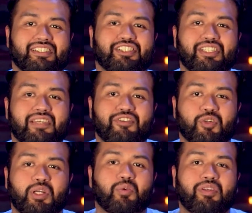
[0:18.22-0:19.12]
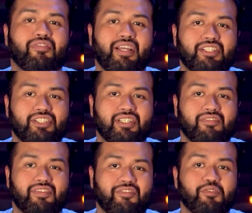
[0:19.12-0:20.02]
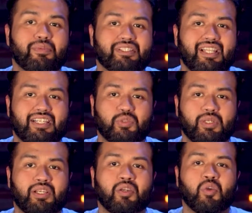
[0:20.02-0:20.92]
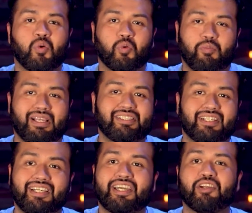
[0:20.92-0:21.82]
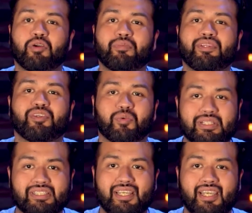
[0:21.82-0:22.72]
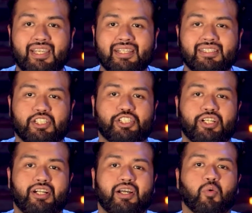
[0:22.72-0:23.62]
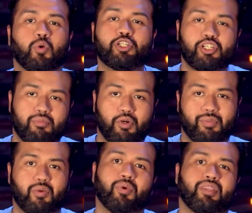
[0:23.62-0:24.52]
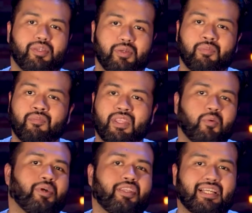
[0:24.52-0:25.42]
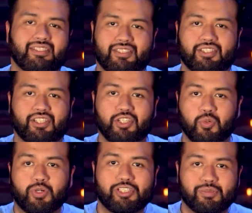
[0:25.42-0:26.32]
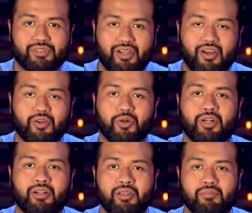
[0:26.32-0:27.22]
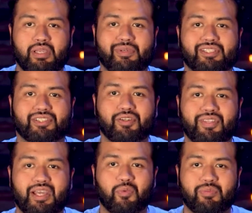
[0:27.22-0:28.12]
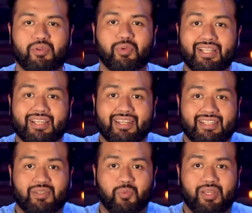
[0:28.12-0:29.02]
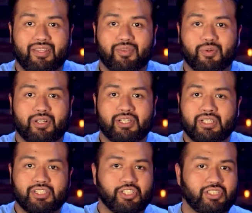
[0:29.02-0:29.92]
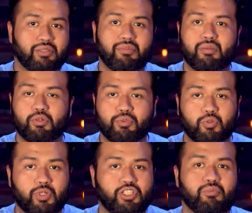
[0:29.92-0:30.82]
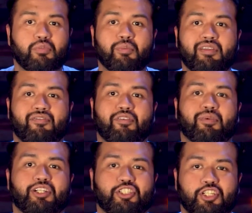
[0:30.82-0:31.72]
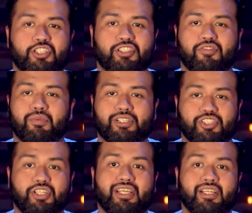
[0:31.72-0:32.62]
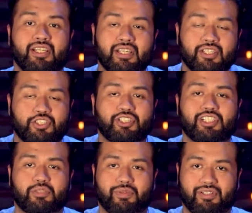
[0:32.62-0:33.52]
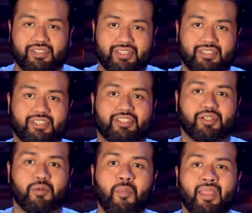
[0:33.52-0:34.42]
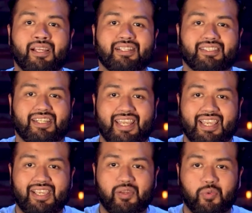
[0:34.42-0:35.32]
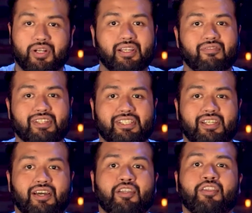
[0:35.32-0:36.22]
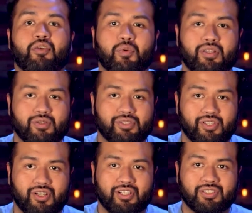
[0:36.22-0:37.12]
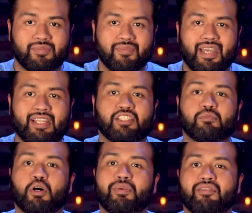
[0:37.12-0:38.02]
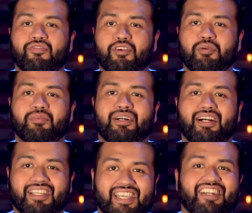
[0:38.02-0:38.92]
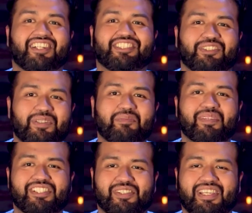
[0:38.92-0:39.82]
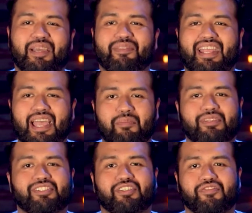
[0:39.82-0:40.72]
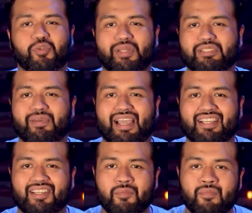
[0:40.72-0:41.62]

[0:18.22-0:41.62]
Just to give you a quick refresh, if you missed last week, we're basically interrupting your Wednesday to share a worship moment with you, whether that's just a new worship song, or maybe it's a song that we've been really connecting with, or just a memorable worship moment from our church, from our Sunday church experiences. And so today we're gonna visit another one of those songs, and it's a moment from, again, our student ministry camp that happened just a few weeks back.